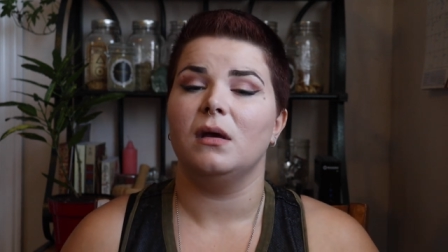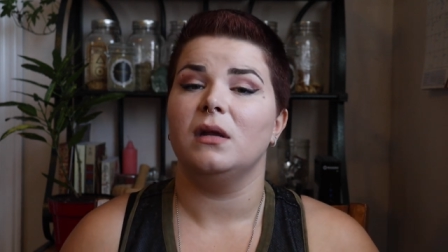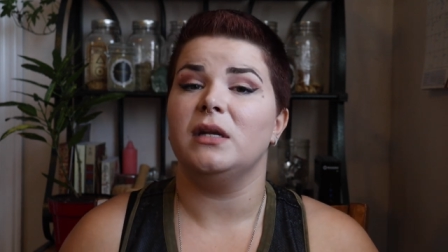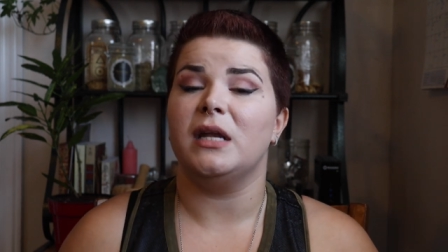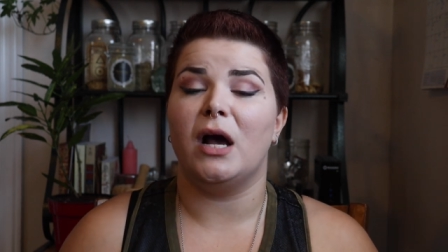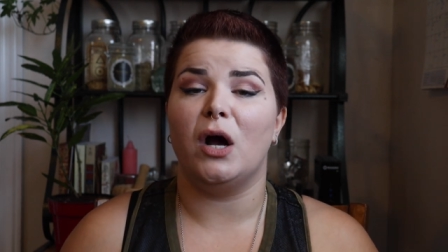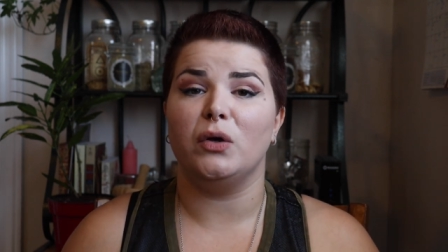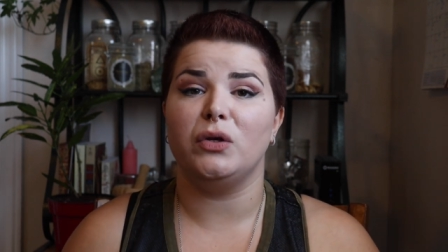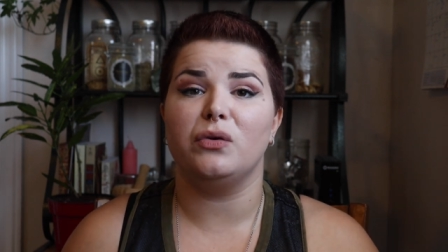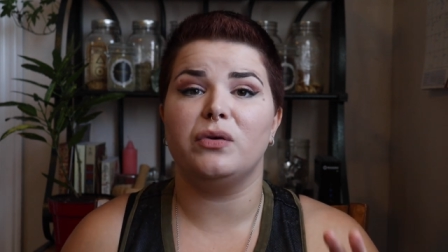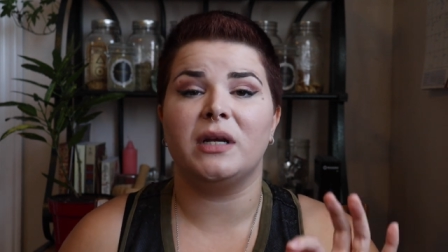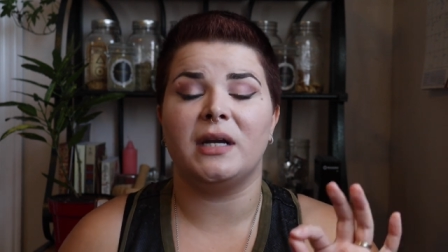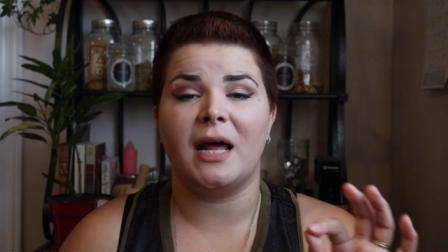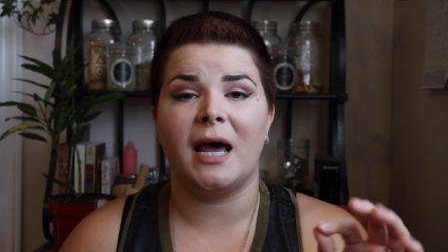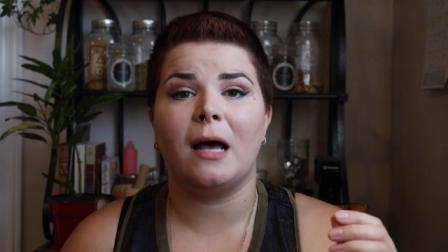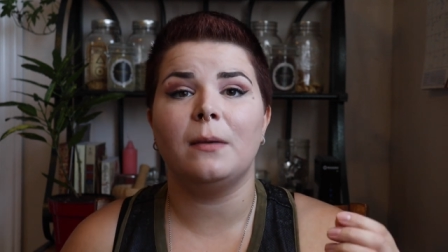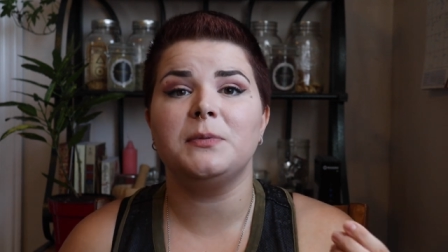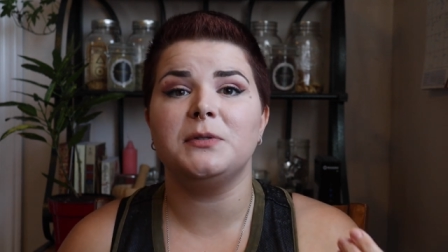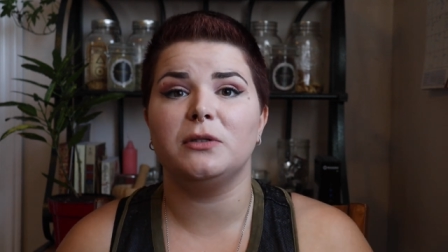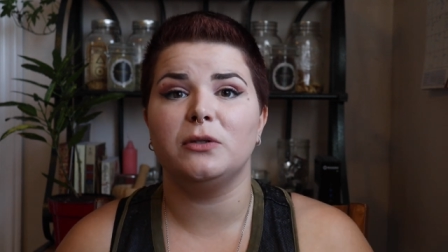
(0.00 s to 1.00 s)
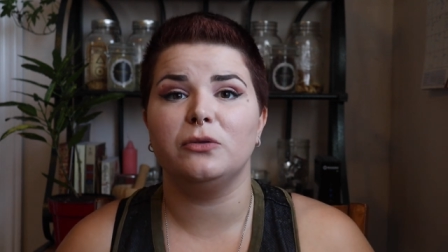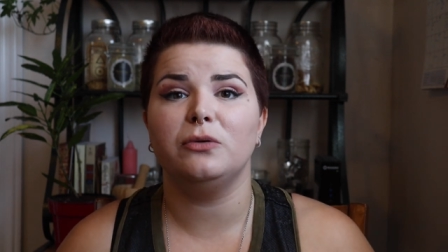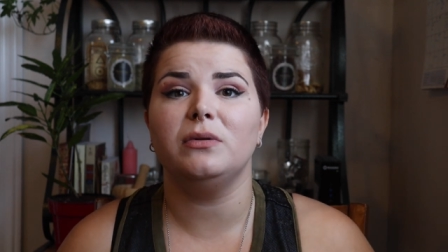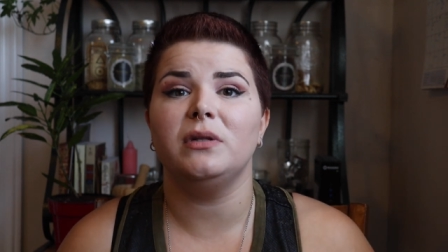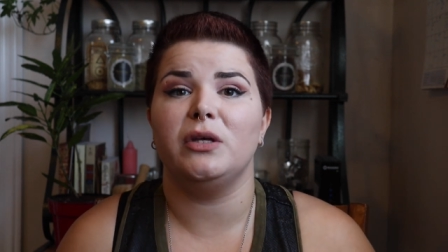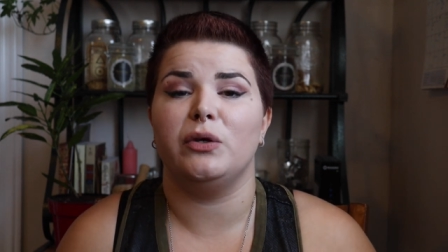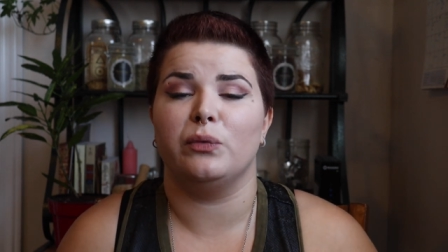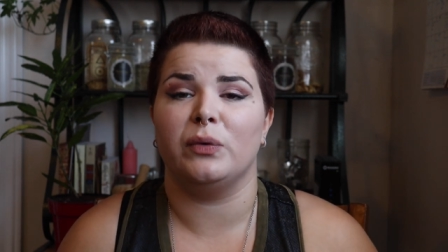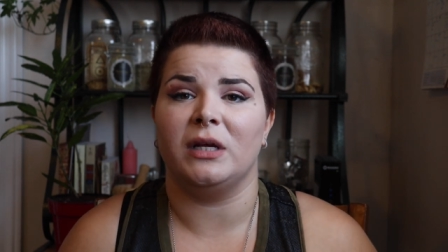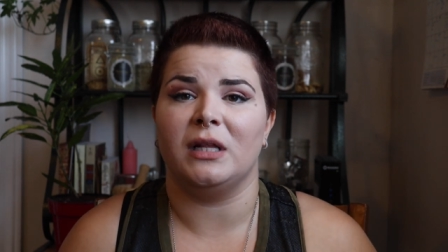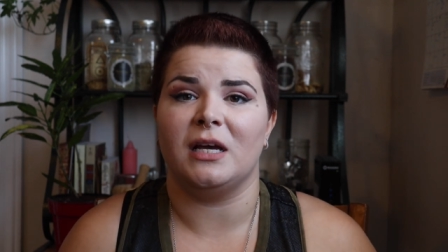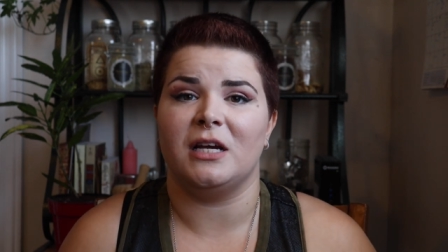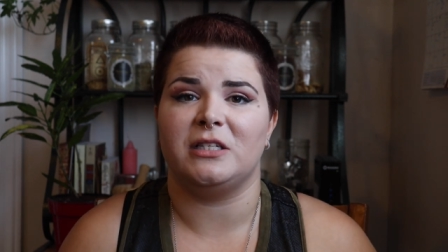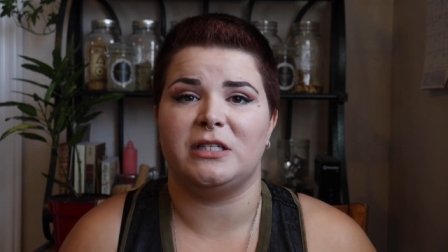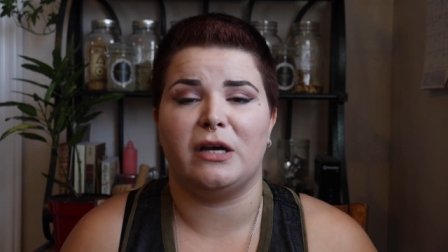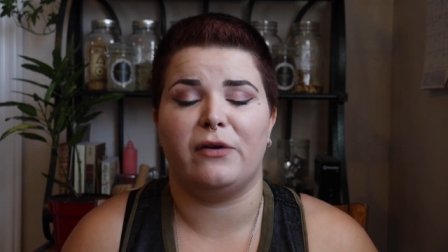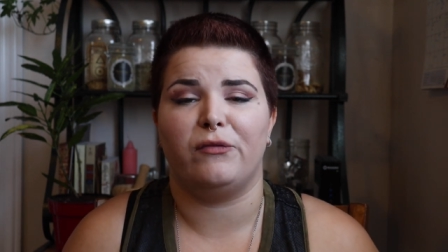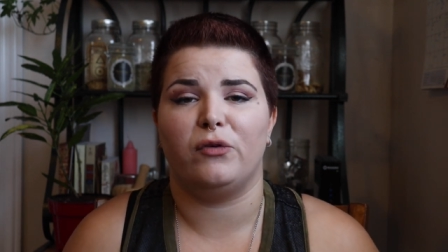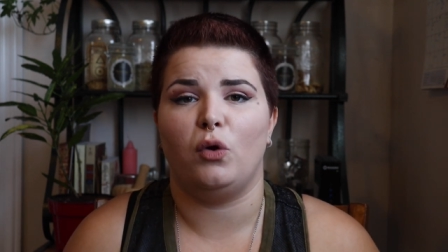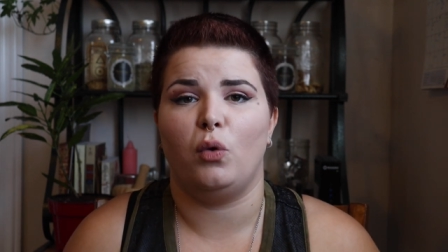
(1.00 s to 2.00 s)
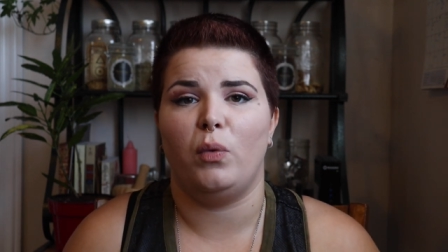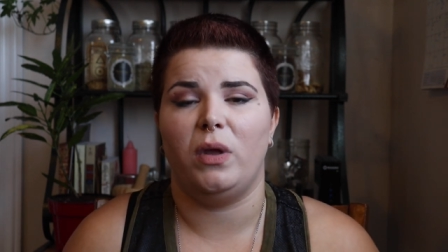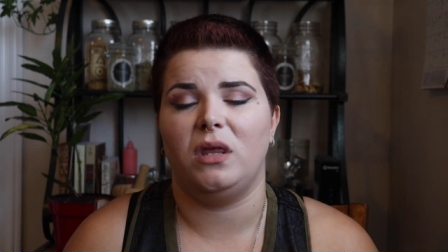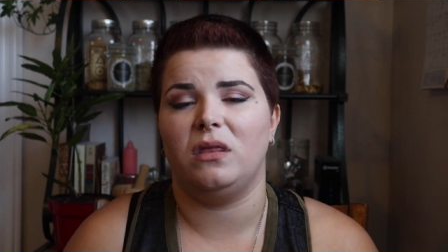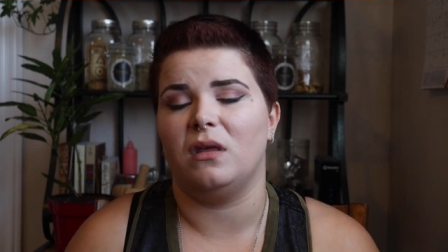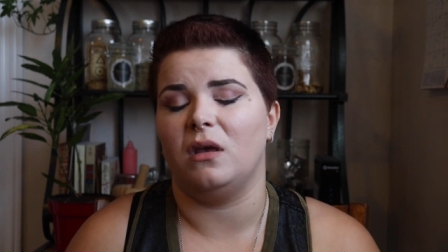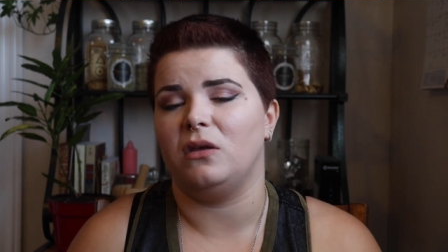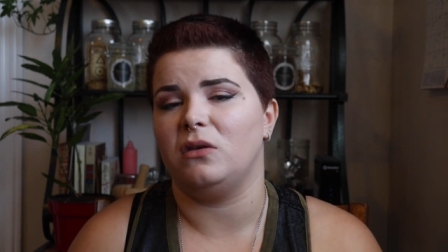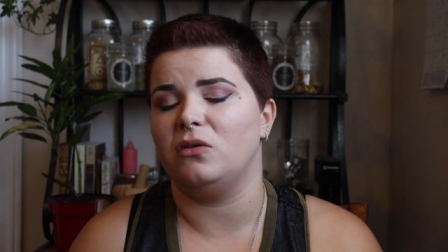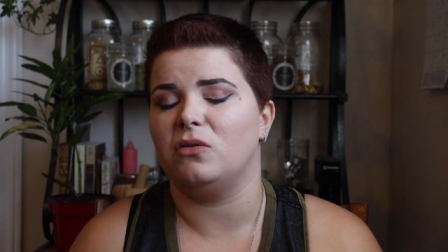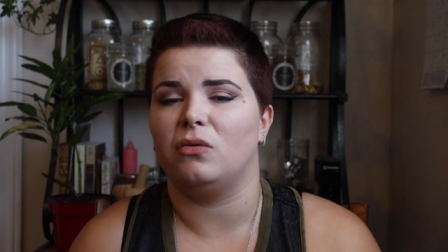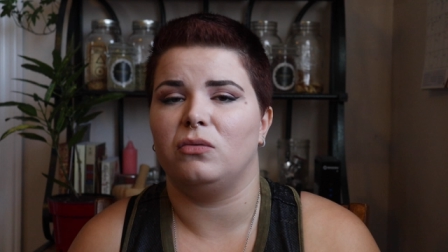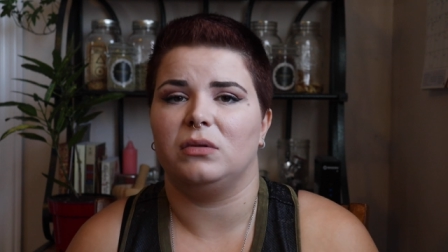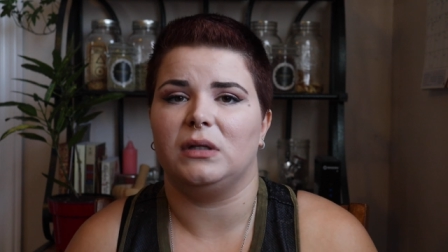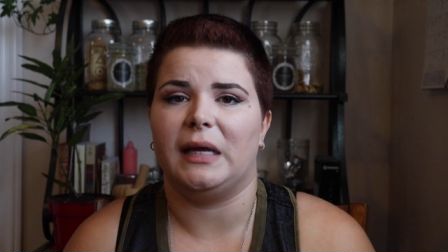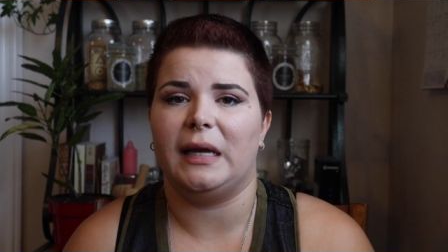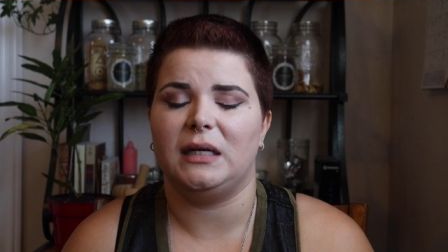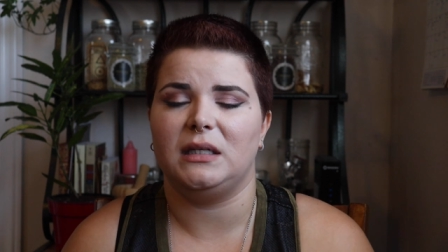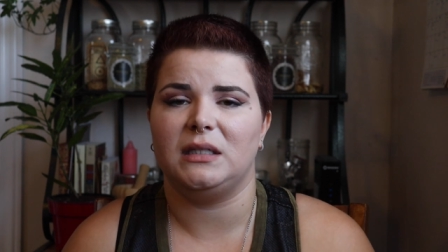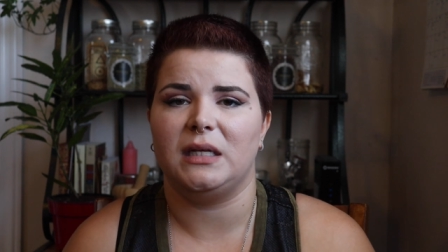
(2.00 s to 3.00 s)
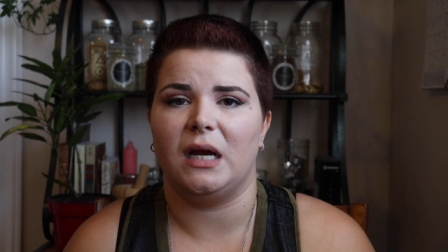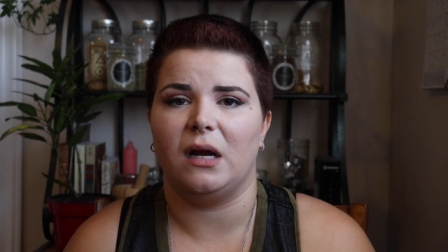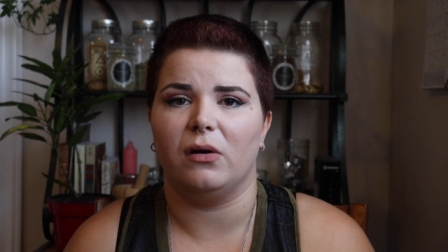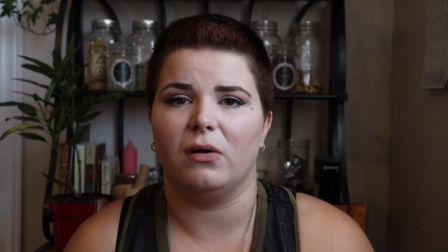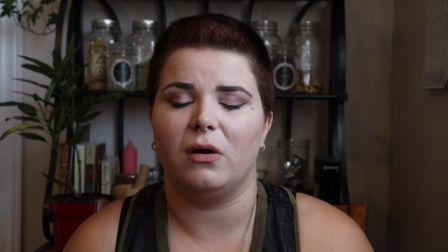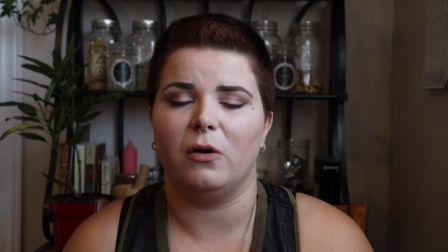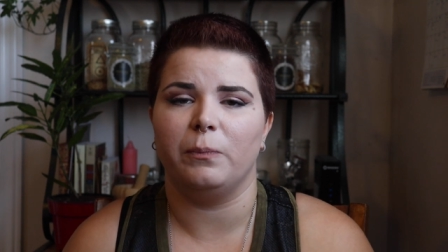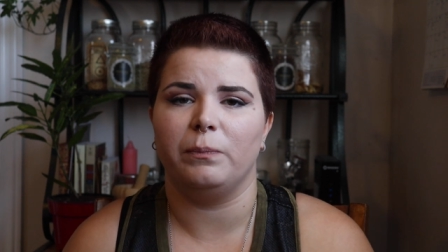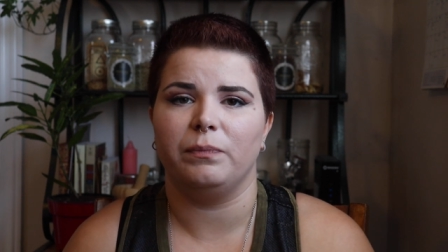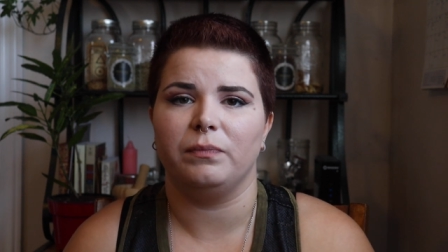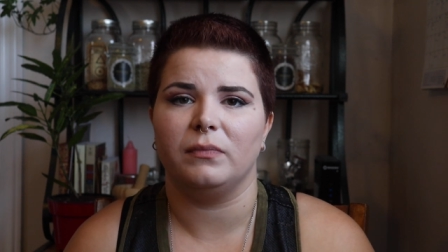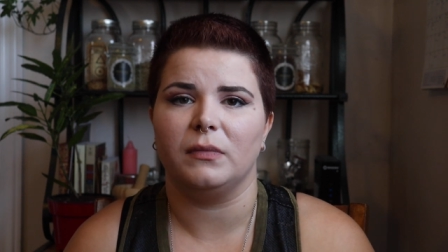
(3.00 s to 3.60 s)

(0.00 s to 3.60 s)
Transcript: Now, you can absolutely realize after a week that you don't like tarot,